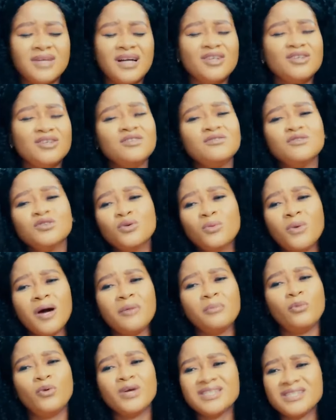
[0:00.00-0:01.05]
I don't even know why
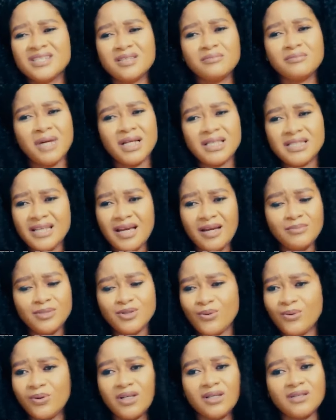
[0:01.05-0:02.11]
I'm wasting my time
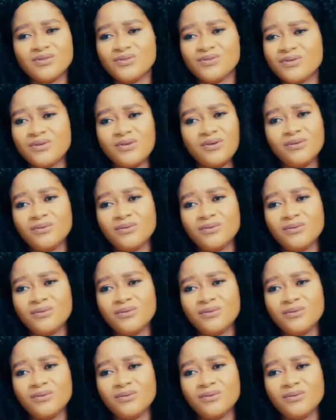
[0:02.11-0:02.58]
talking to